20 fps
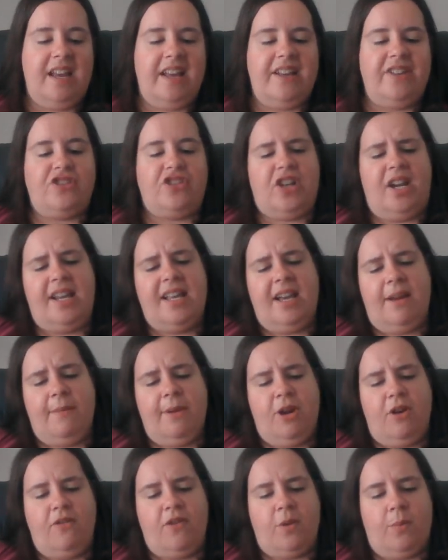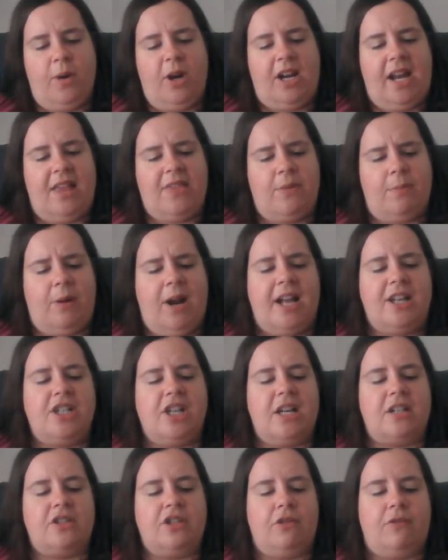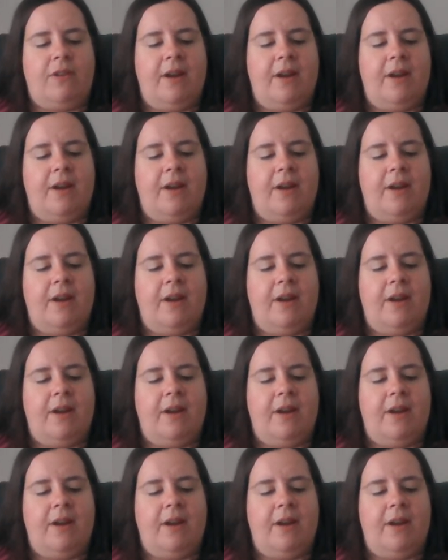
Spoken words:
Is Jenny coming over to work on the project?